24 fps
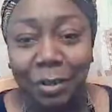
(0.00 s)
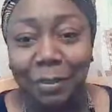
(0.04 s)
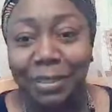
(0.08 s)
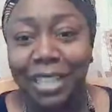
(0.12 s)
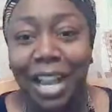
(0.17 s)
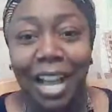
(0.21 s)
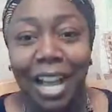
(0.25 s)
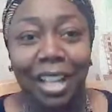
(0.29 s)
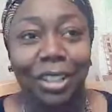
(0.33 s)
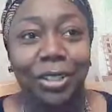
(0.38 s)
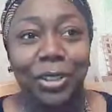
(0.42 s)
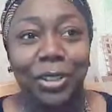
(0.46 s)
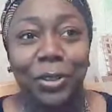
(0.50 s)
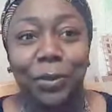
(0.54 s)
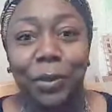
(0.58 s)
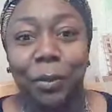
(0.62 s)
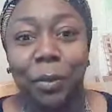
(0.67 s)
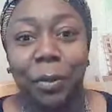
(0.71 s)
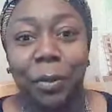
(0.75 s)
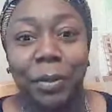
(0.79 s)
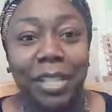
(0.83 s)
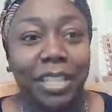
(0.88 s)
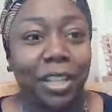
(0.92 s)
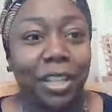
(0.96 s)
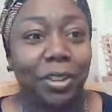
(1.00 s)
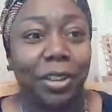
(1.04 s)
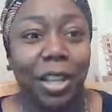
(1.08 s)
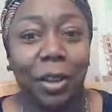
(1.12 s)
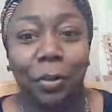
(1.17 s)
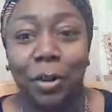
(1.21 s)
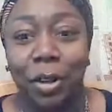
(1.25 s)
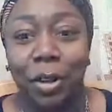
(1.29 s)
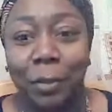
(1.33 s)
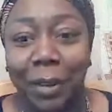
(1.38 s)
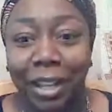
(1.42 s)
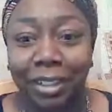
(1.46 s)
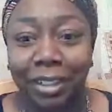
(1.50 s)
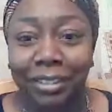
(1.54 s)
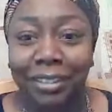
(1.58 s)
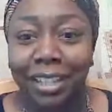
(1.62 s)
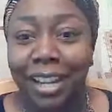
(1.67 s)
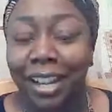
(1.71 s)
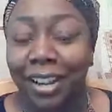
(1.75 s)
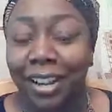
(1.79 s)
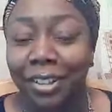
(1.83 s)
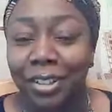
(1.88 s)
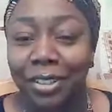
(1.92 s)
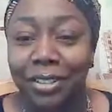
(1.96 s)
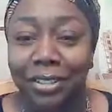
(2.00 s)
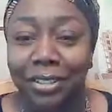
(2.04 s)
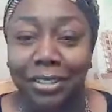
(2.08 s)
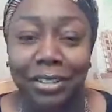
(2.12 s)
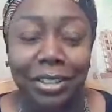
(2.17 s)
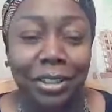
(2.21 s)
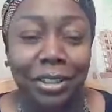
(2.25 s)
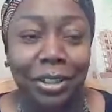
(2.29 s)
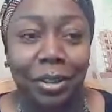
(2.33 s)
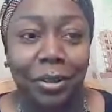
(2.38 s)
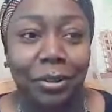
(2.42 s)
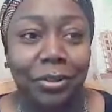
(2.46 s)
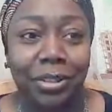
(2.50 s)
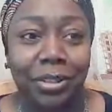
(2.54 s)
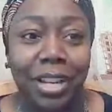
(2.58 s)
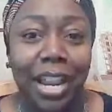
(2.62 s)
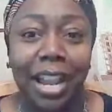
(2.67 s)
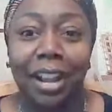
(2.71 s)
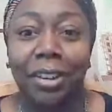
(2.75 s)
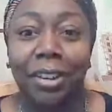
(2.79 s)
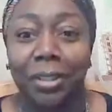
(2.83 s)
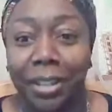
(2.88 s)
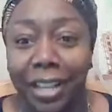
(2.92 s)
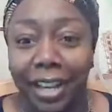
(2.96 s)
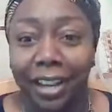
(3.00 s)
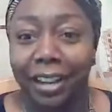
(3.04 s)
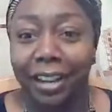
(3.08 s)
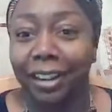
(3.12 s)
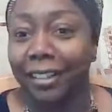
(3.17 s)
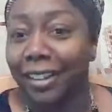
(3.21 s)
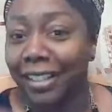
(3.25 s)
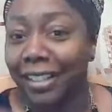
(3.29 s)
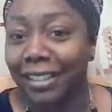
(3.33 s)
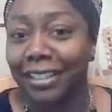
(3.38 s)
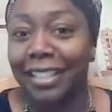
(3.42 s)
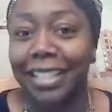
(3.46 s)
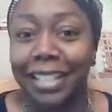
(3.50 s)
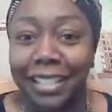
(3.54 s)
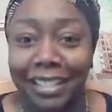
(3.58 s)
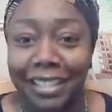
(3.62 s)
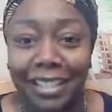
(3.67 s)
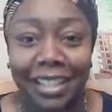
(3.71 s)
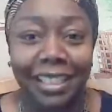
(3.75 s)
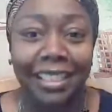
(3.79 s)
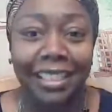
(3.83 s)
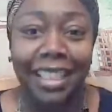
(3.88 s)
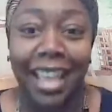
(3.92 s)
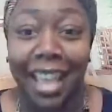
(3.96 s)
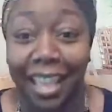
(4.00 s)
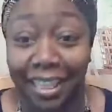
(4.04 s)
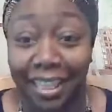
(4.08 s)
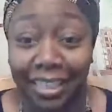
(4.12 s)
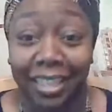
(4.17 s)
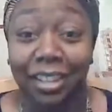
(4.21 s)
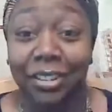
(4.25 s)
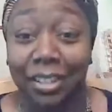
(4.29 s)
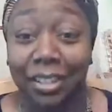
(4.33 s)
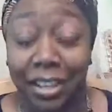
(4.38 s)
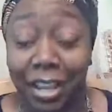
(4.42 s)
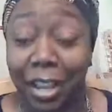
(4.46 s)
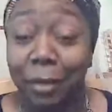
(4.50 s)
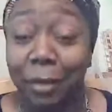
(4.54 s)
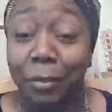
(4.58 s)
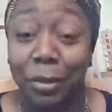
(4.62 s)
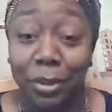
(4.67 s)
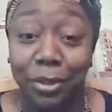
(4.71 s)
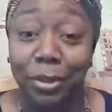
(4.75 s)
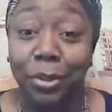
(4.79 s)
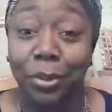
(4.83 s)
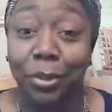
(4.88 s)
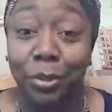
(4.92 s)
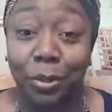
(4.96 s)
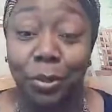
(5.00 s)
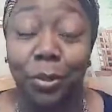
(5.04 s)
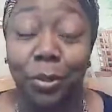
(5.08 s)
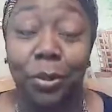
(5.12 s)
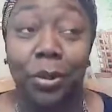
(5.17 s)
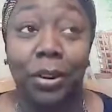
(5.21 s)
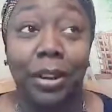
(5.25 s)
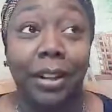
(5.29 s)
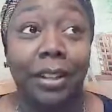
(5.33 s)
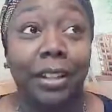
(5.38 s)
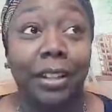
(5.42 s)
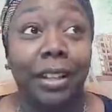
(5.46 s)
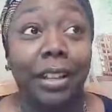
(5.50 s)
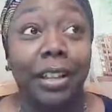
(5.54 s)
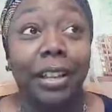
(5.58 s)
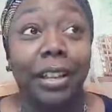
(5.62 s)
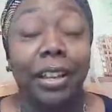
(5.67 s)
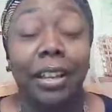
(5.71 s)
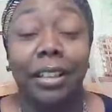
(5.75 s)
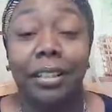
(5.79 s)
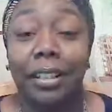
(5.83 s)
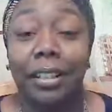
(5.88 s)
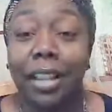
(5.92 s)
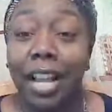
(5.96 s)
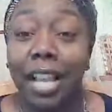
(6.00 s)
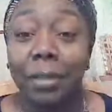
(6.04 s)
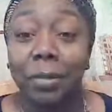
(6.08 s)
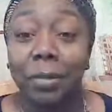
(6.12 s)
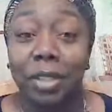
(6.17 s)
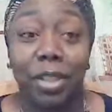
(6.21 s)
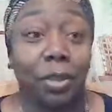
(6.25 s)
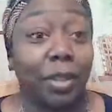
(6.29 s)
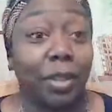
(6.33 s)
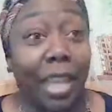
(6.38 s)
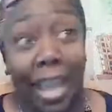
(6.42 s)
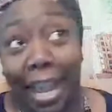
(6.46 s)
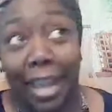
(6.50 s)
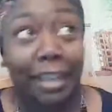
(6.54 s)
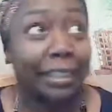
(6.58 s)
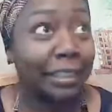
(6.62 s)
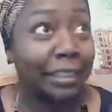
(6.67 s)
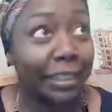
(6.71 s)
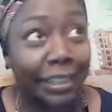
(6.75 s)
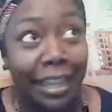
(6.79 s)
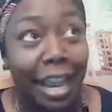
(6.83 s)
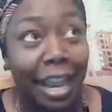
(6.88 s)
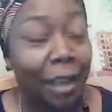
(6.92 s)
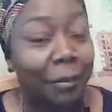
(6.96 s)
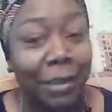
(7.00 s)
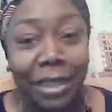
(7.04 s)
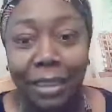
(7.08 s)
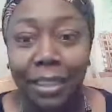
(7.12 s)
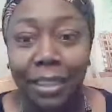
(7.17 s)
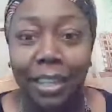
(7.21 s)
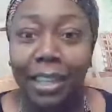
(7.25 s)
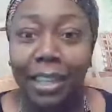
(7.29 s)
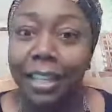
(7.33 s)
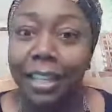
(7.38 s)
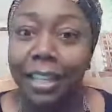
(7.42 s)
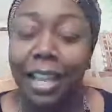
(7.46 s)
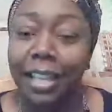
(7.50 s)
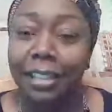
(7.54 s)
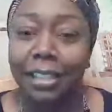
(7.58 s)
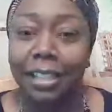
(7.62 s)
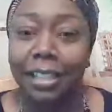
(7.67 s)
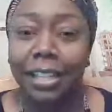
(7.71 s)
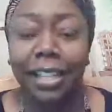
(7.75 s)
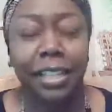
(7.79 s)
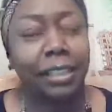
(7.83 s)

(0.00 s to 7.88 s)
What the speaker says: dollars from him. He said, okay, what about child care and this and that? There's an episode on the Cosby Show that actually got me thinking as a kid,